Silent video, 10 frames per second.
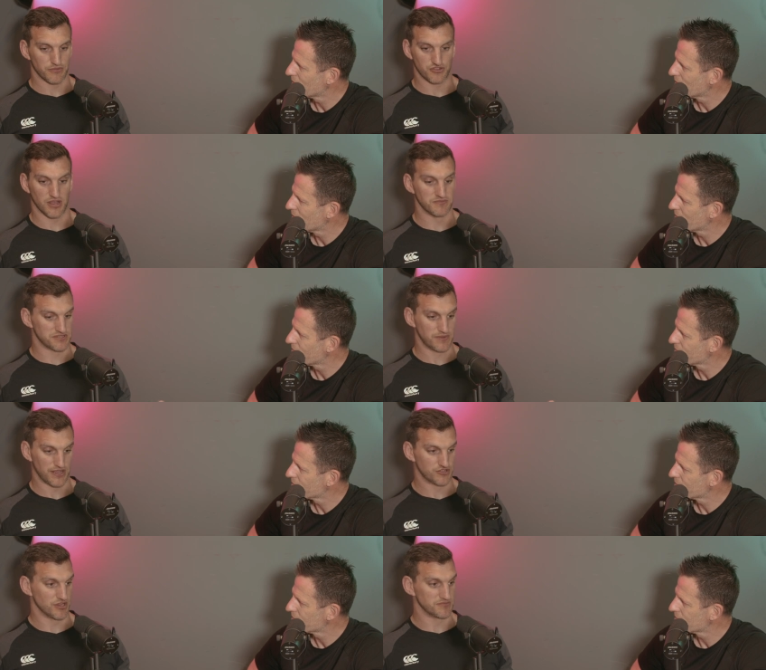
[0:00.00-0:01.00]
Speaker 1: up the drums and
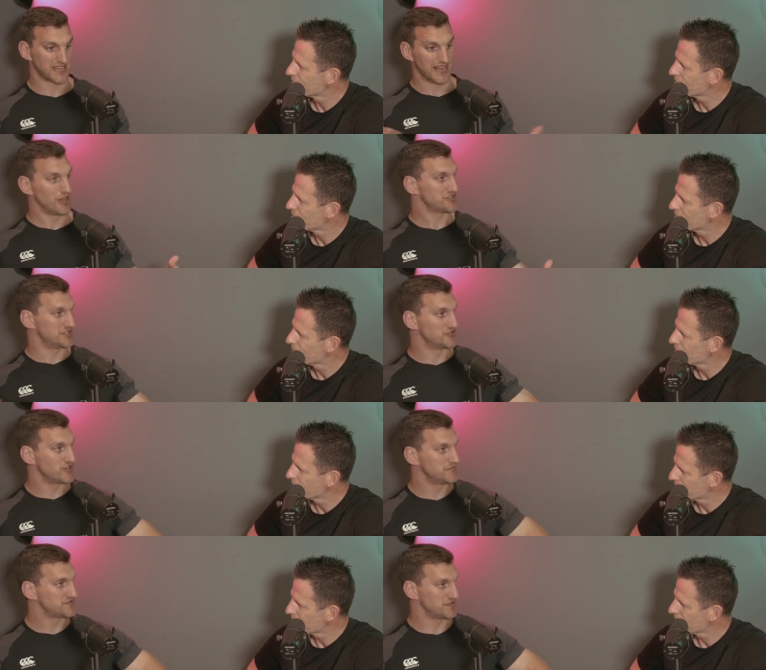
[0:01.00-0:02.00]
play the drums. I get lost in the
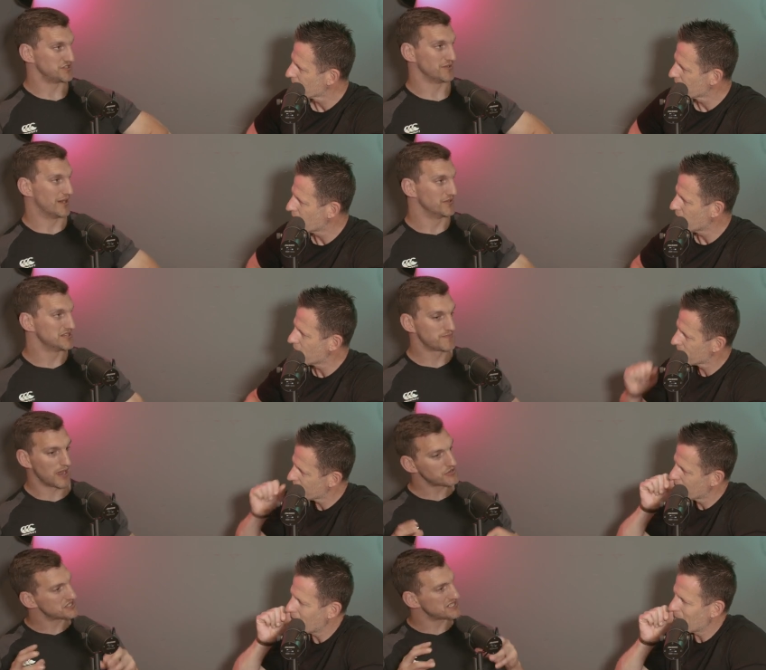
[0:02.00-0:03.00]
drums for two hours, yeah.
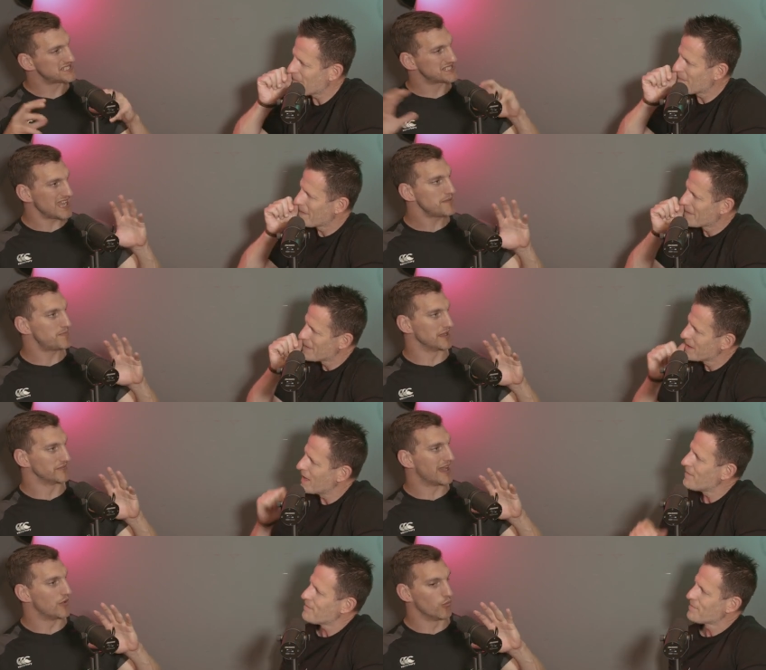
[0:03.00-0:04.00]
but I'm just yeah. escaping
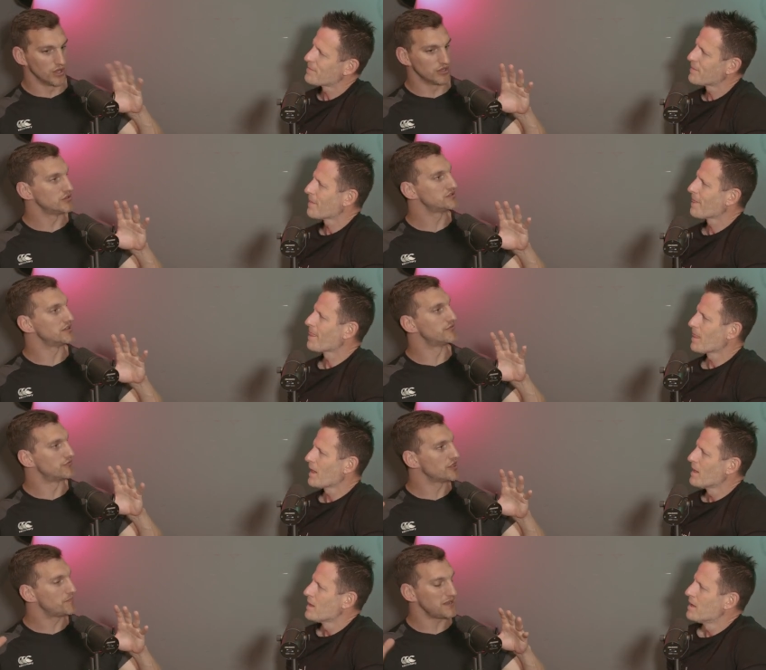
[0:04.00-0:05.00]
yeah. that world
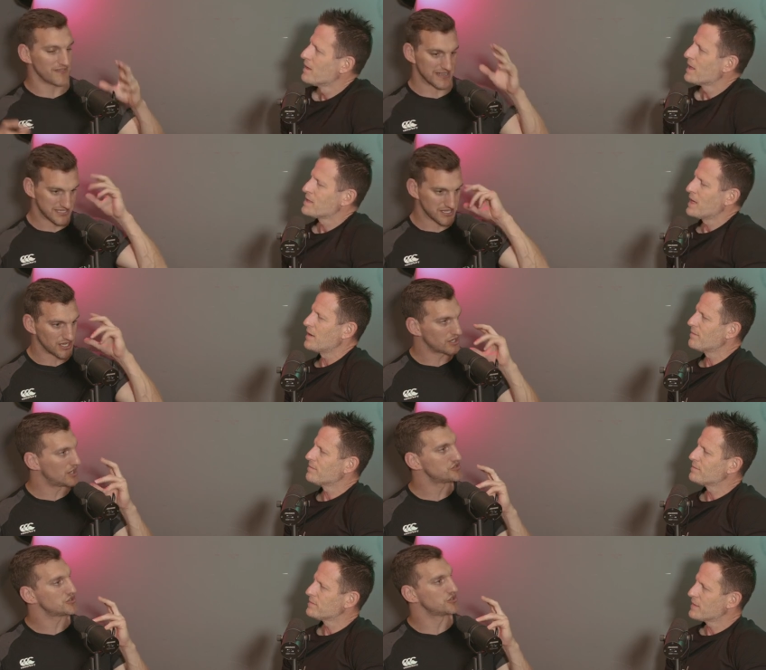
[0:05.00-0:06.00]
of rugby and that
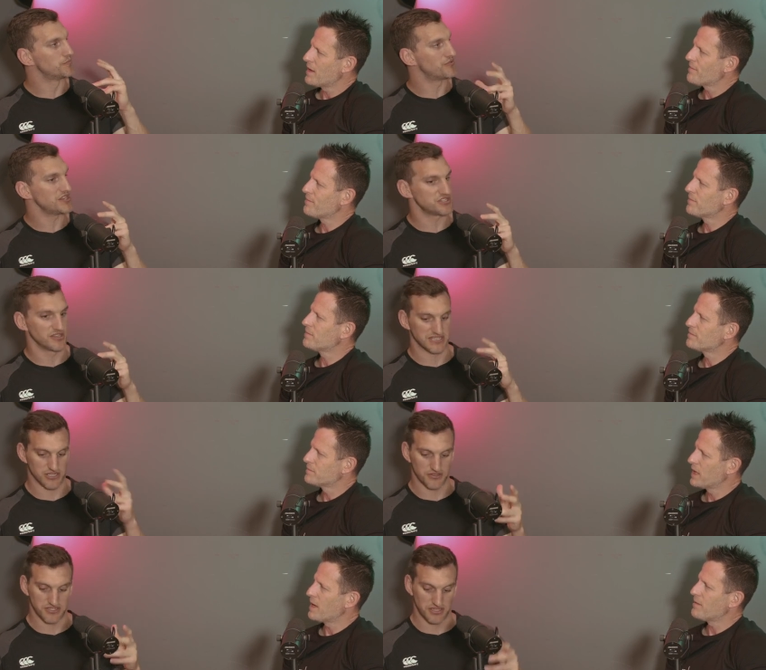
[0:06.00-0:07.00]
psychological pressure
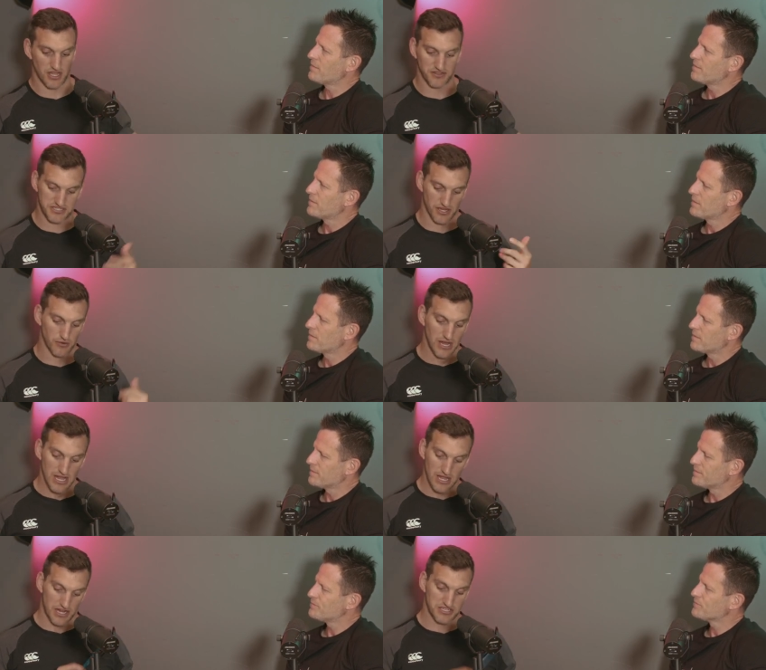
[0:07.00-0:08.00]
that's constantly on. So
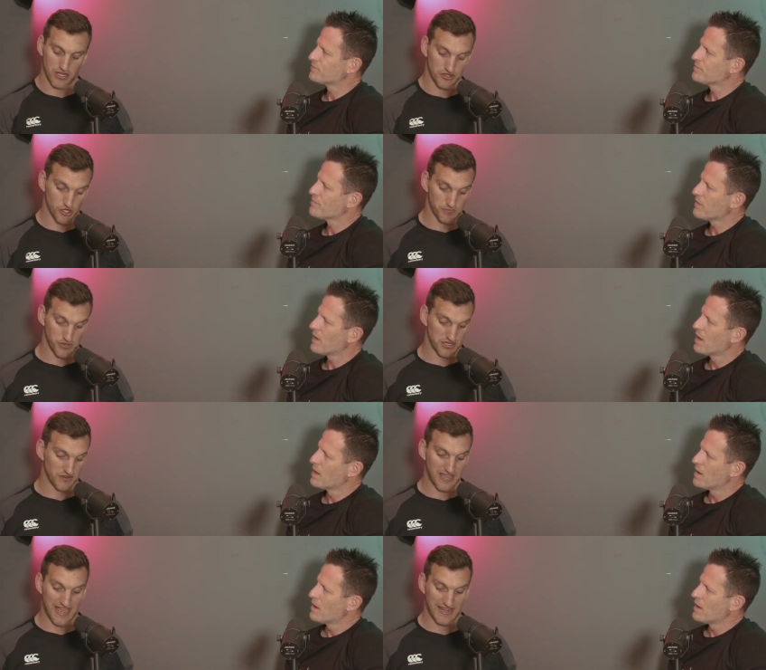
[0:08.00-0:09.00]
I just think on your
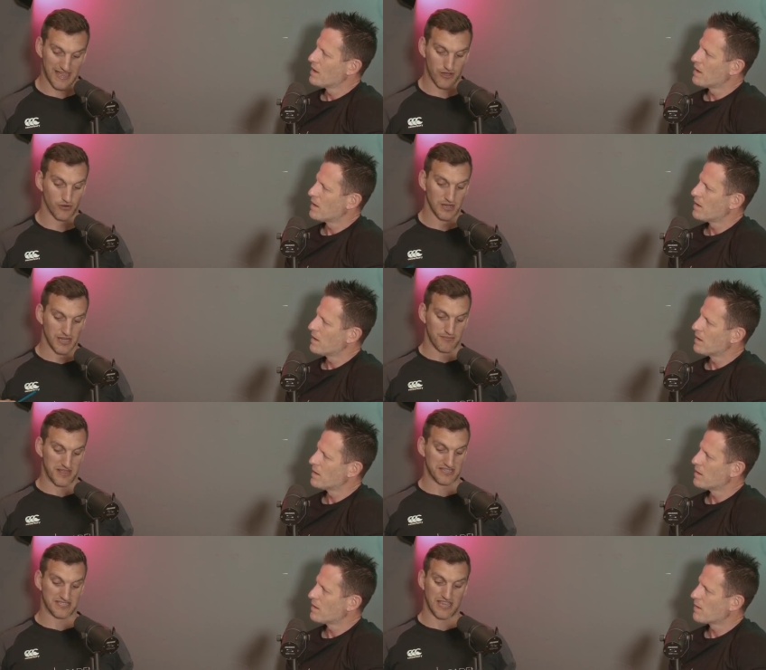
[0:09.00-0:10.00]
point of getting out,
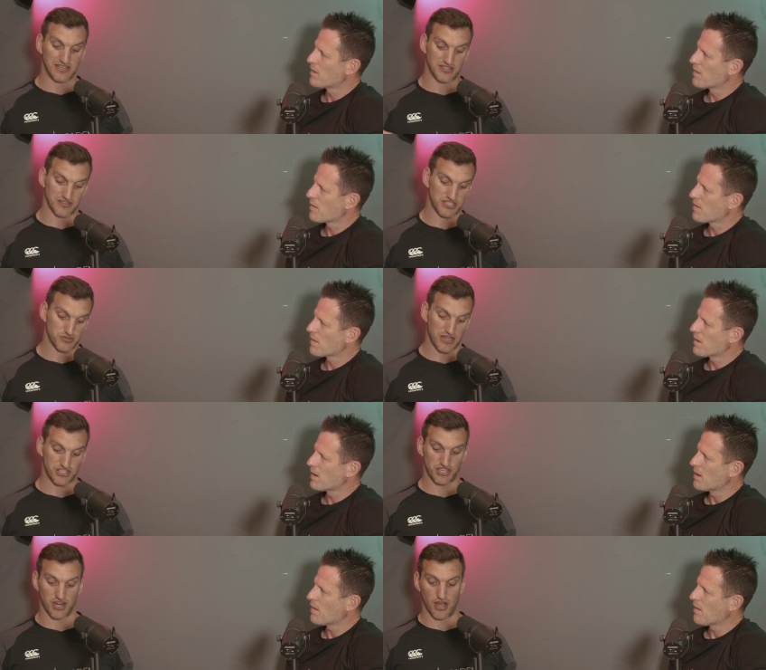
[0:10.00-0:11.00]
meditation,
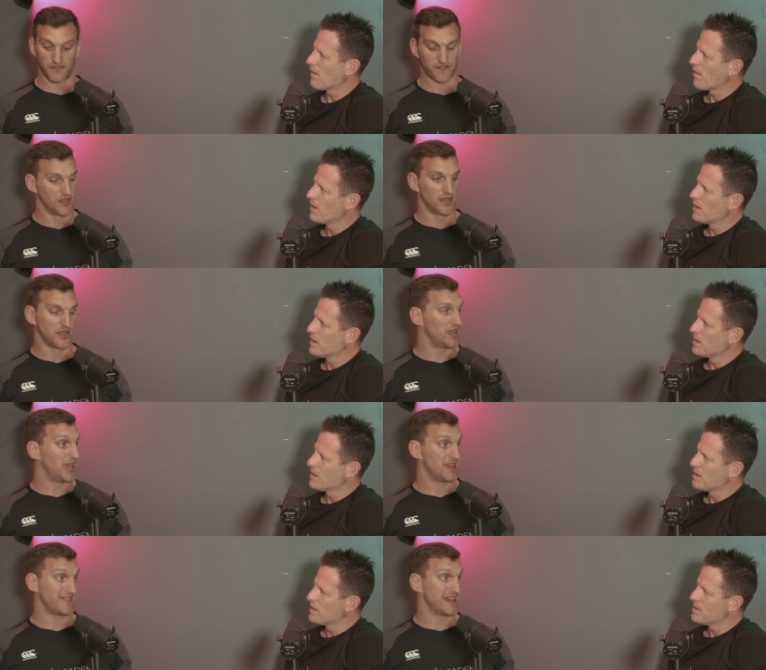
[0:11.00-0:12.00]
switching mm. off,
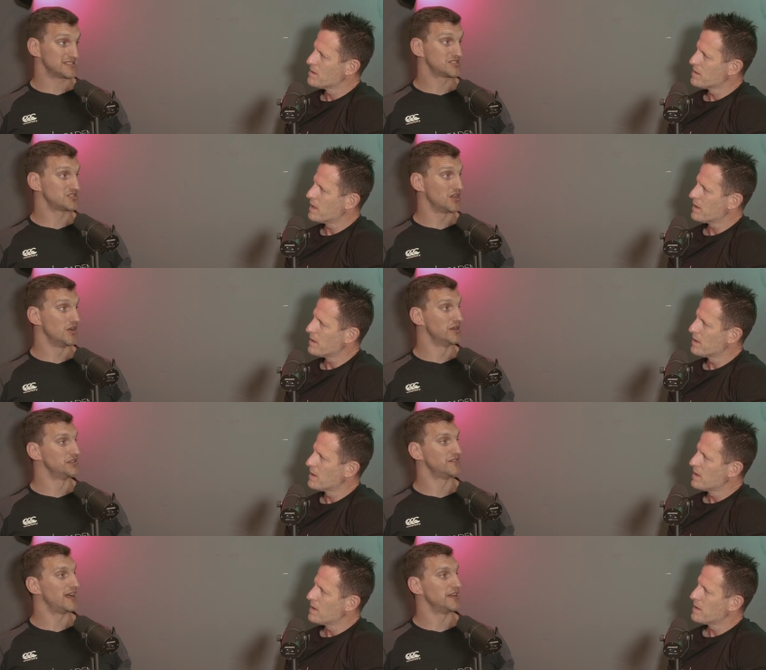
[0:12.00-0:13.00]
it, that's so
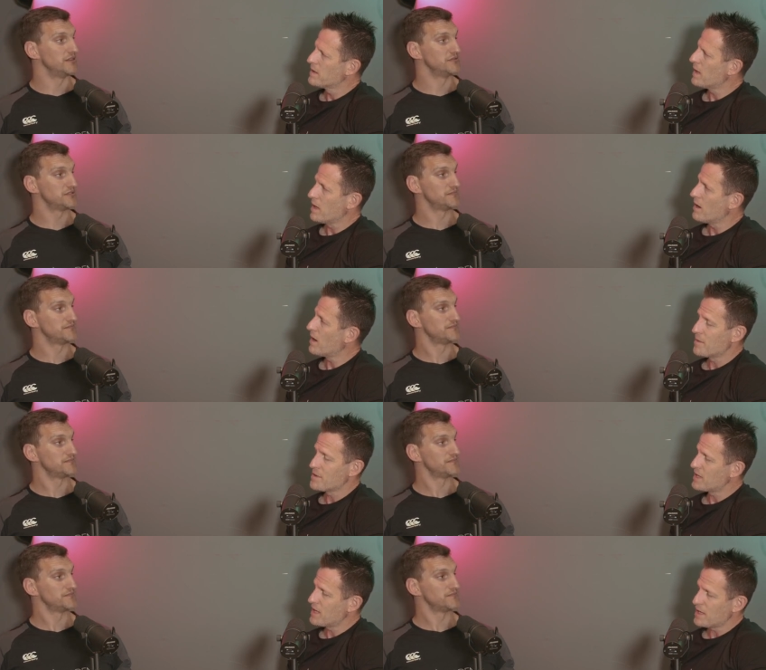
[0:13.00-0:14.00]
undervalued. I know,
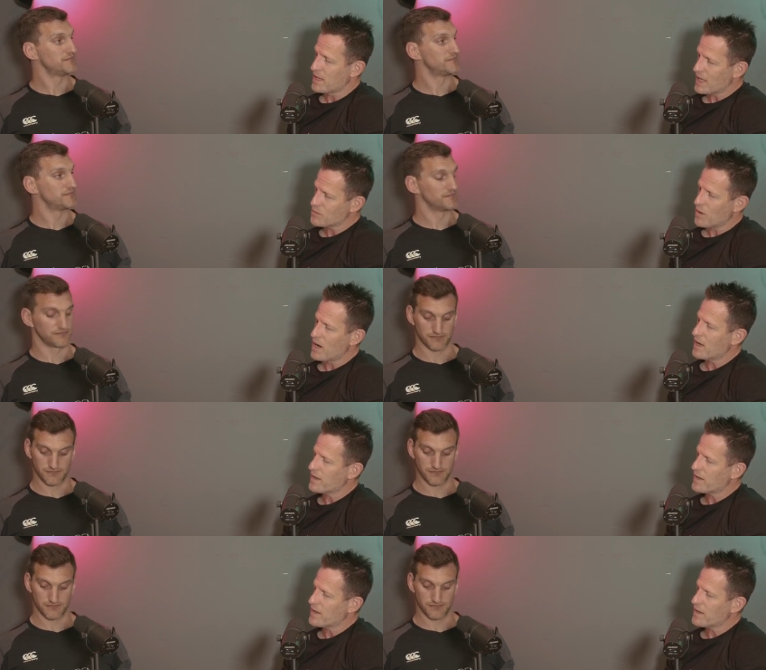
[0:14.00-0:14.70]
hundred percent,
Speaker 2: and that's why